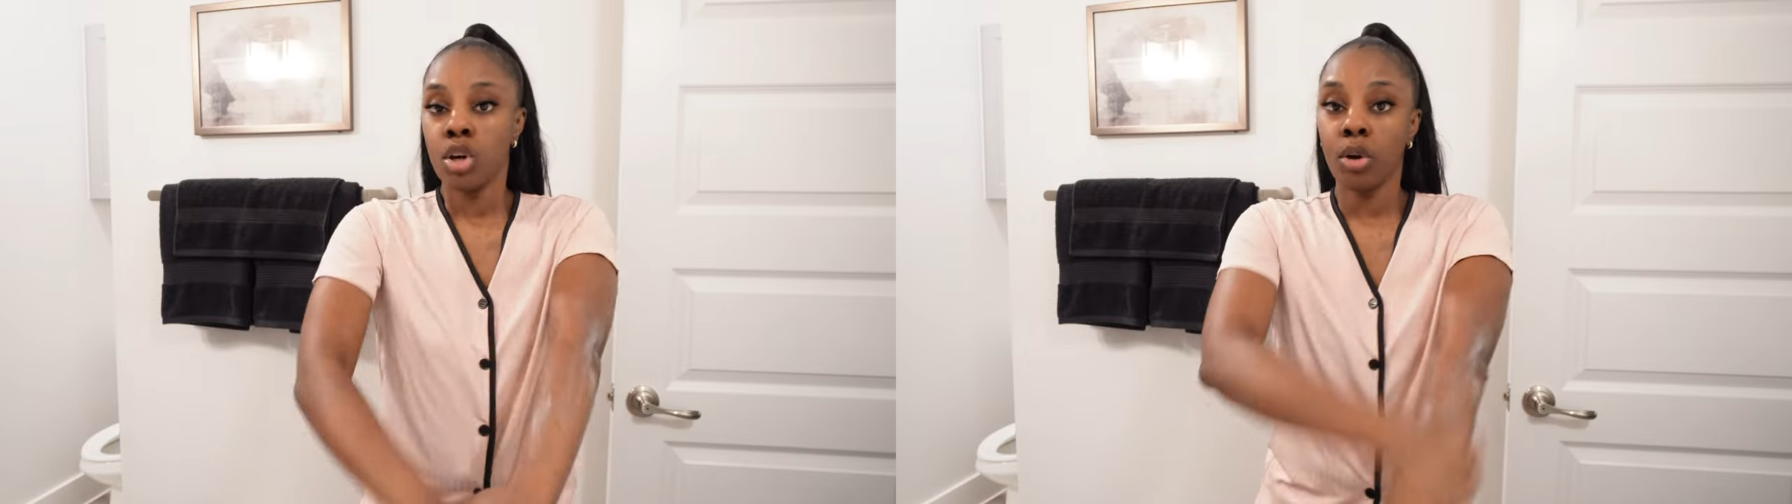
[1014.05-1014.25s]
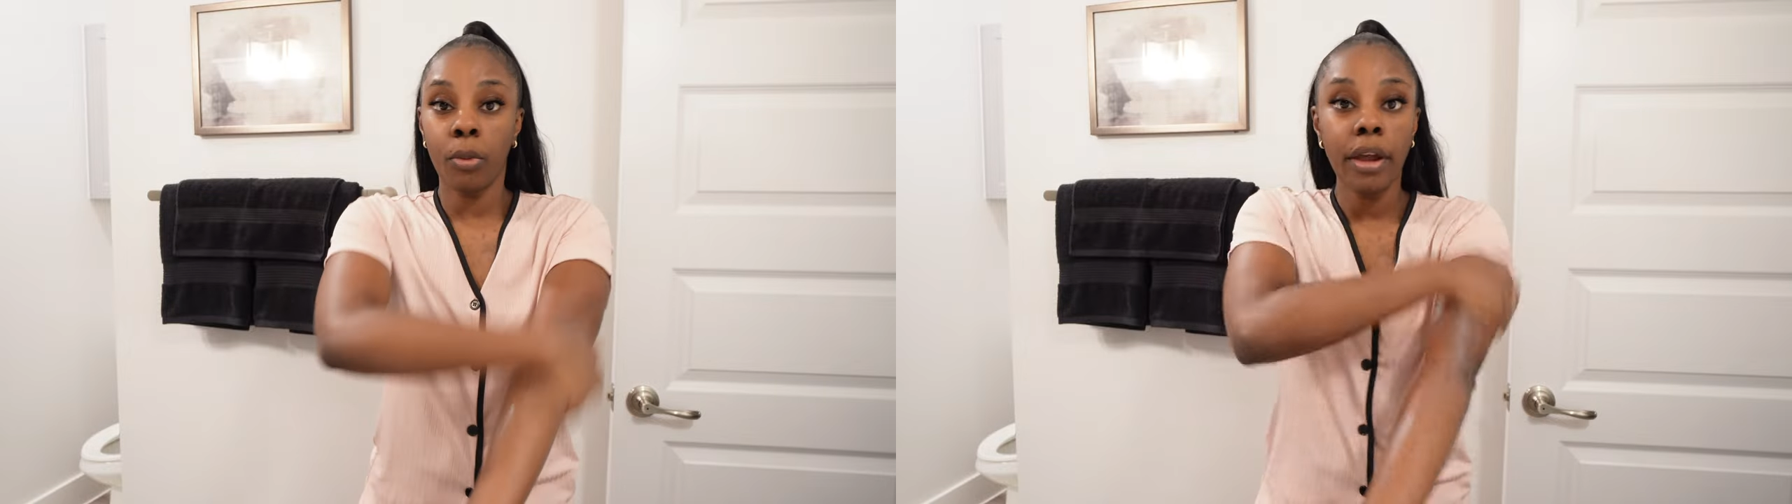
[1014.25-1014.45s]

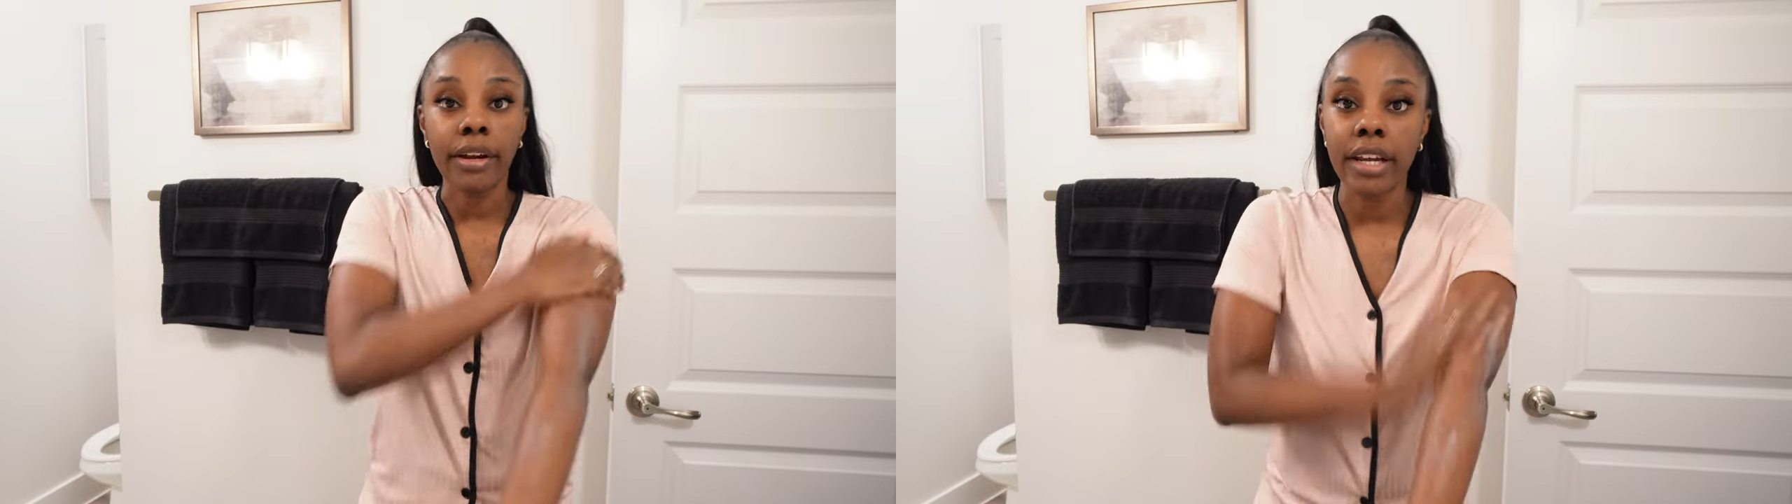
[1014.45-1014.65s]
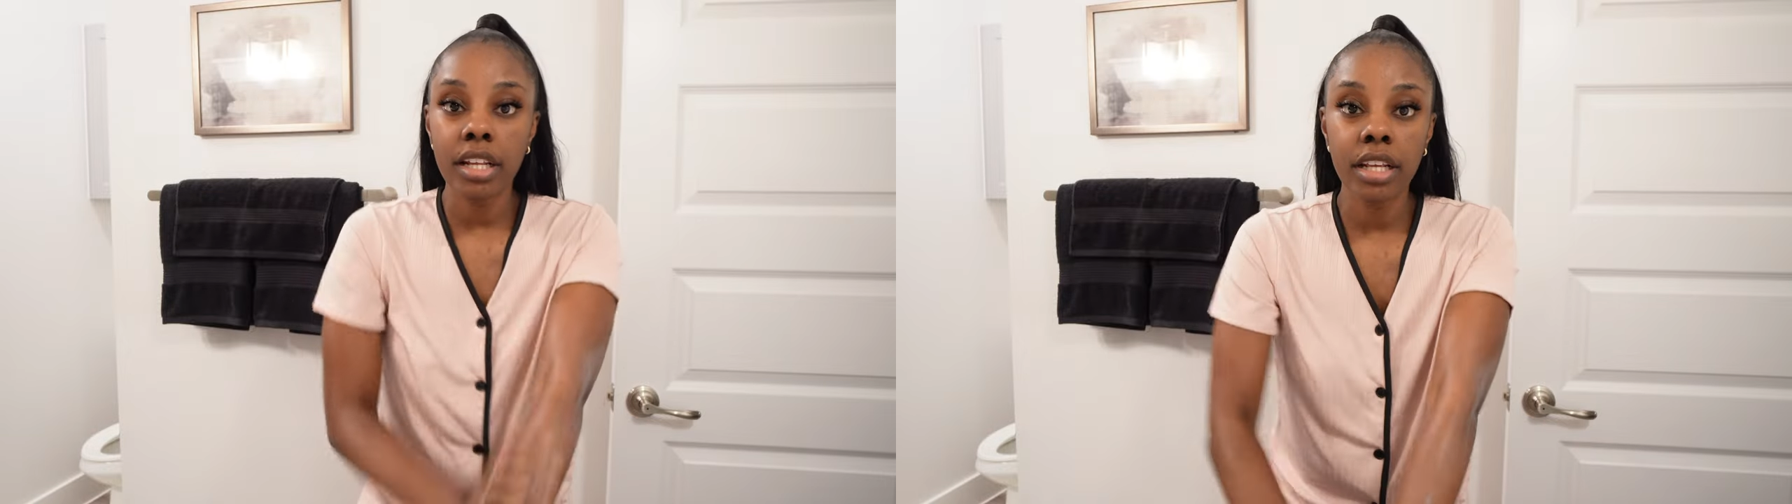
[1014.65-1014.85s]

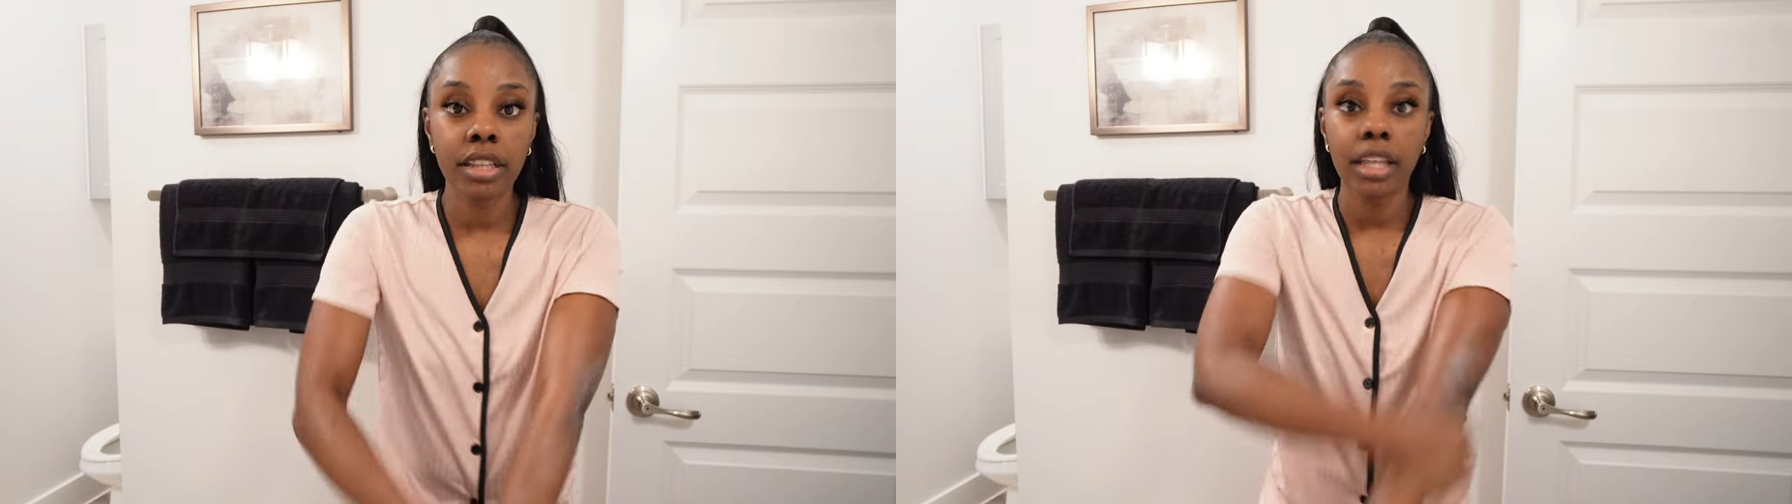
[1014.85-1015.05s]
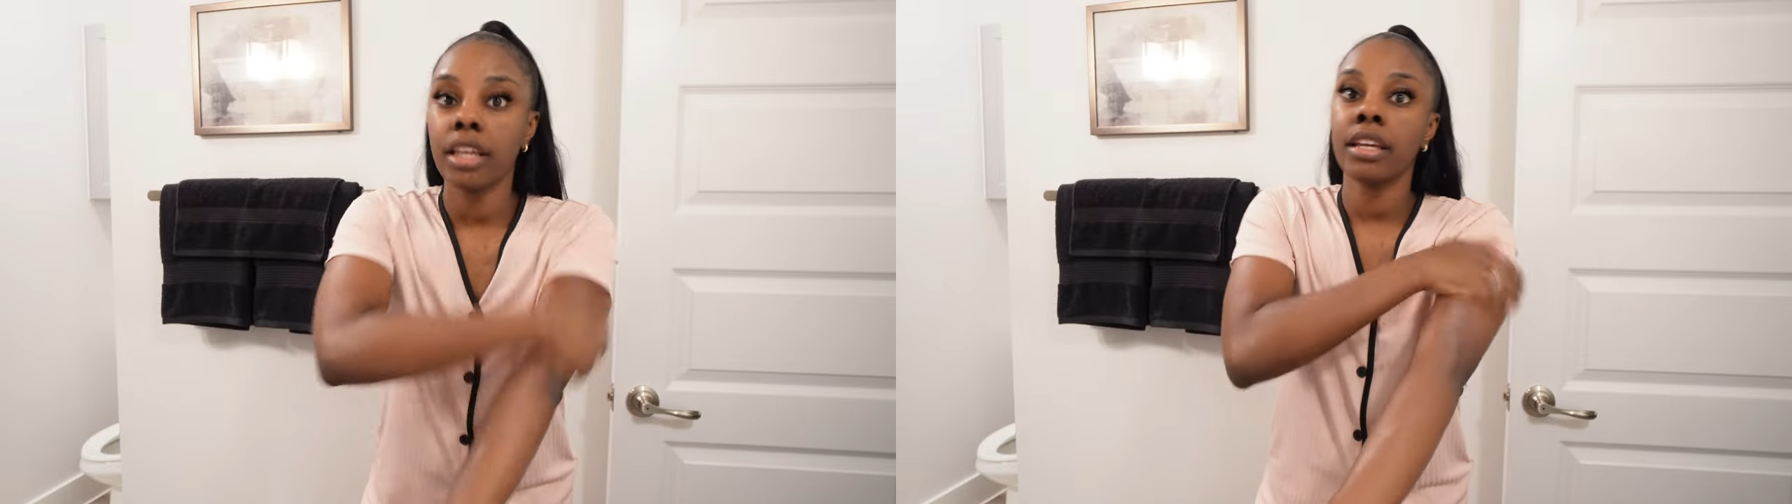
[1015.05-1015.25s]
wear
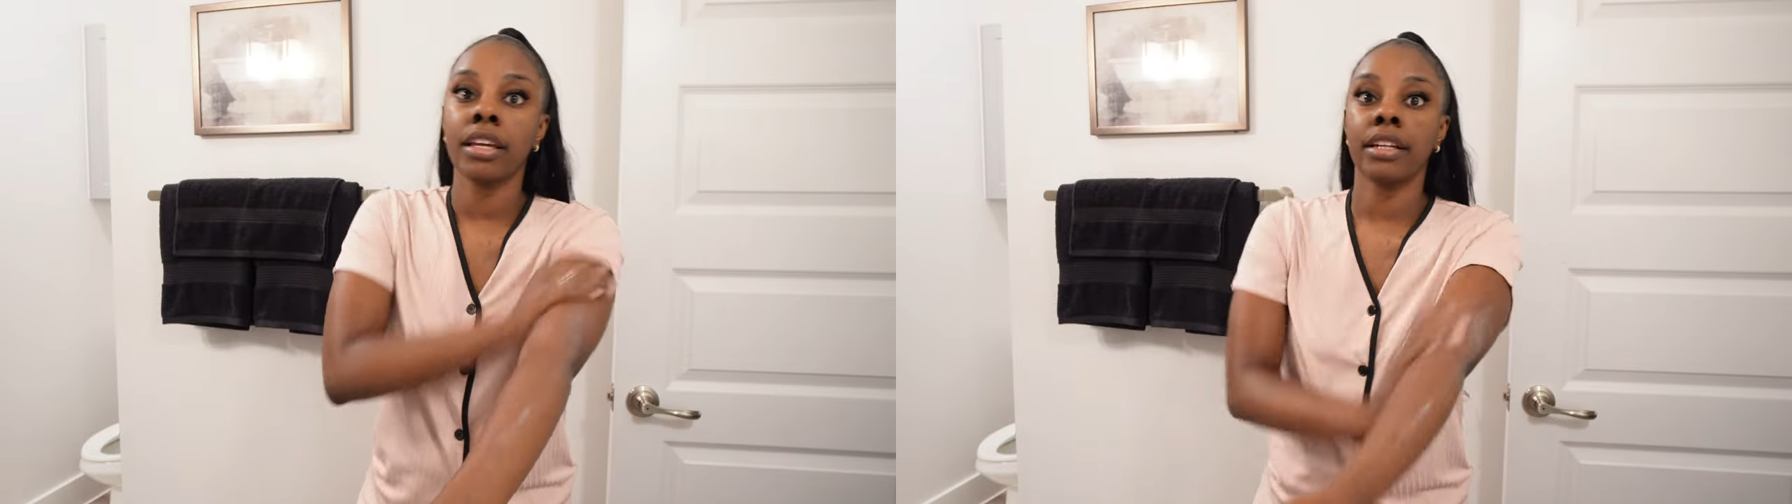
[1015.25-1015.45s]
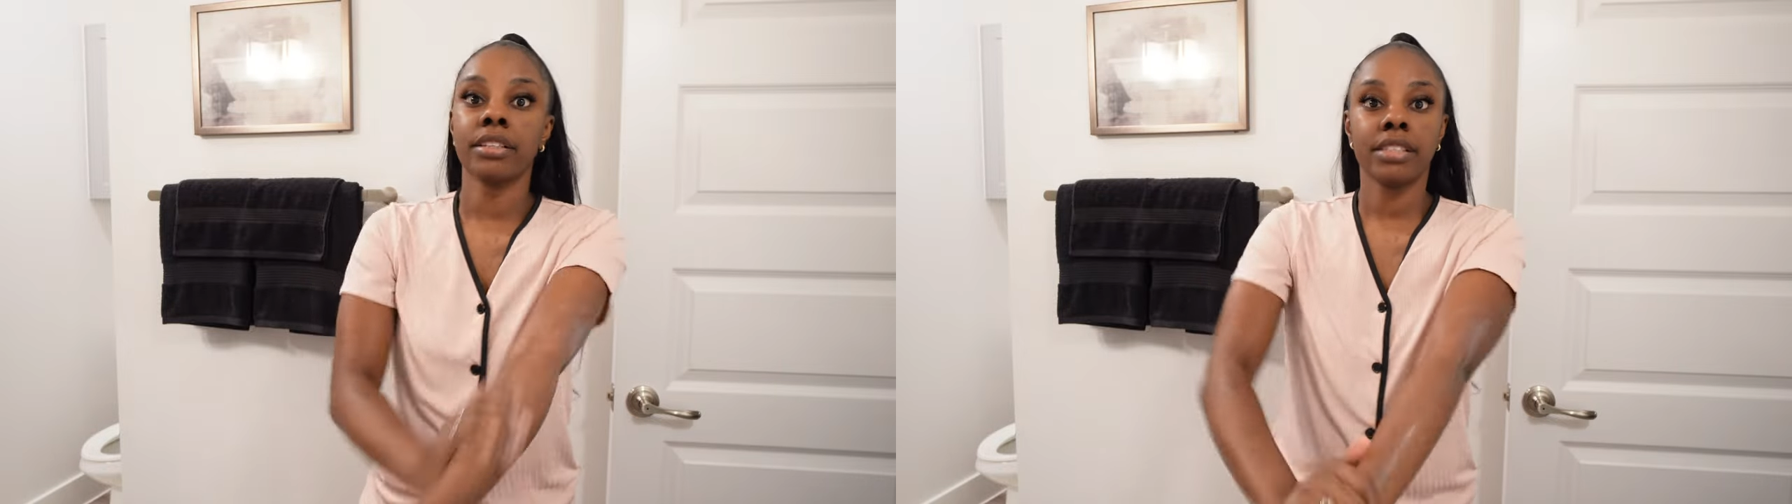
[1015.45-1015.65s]
anything and their